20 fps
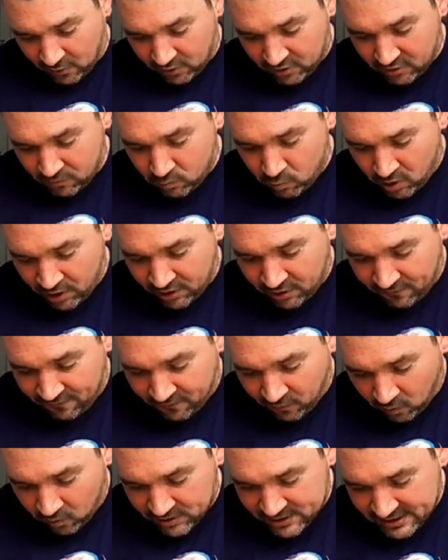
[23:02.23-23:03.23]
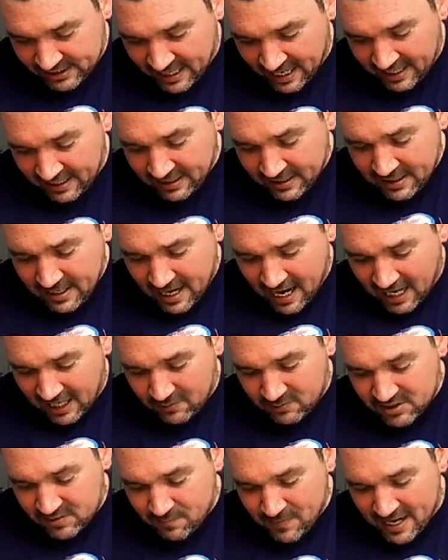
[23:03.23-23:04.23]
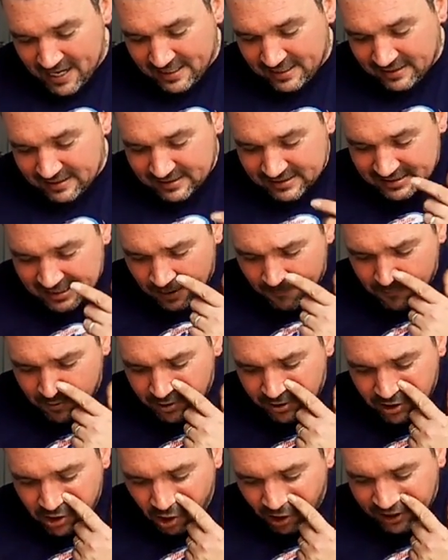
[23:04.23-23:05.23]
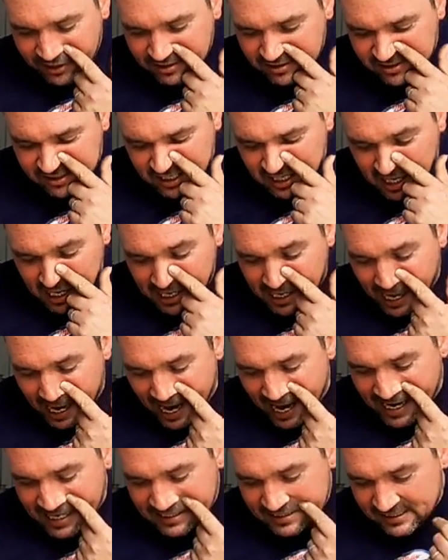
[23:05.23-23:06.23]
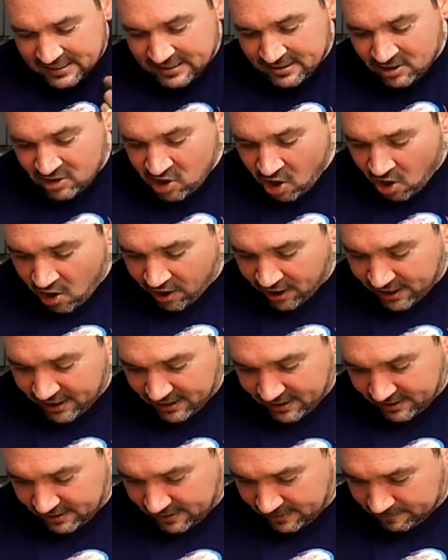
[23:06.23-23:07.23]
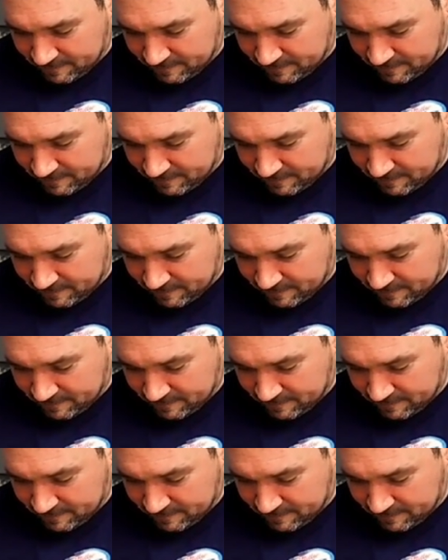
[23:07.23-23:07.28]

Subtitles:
1 of 48, and it was made in December 1989.